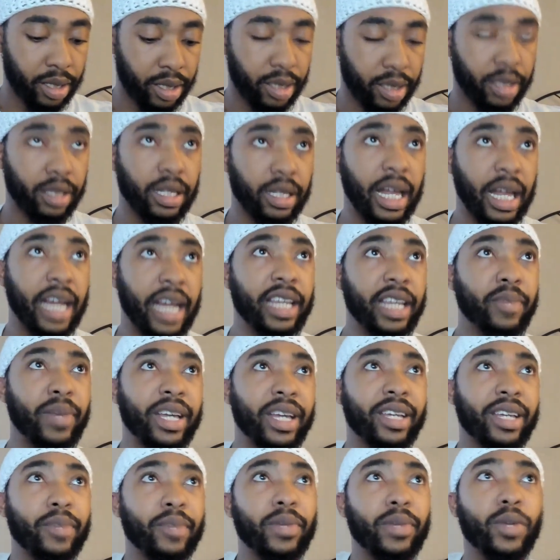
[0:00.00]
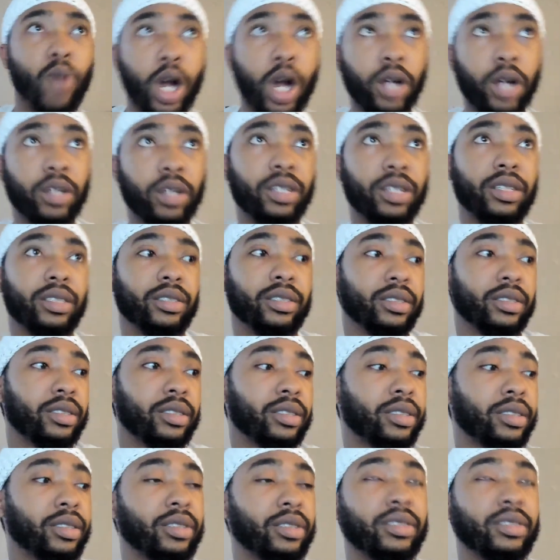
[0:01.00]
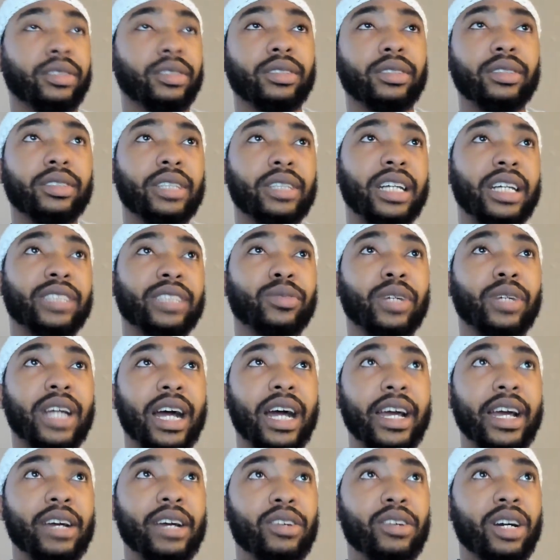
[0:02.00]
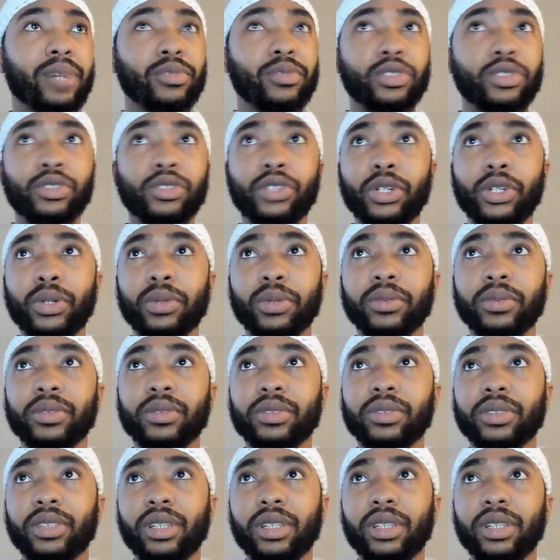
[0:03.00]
Now he's making me work. That's what Kyle comes to do.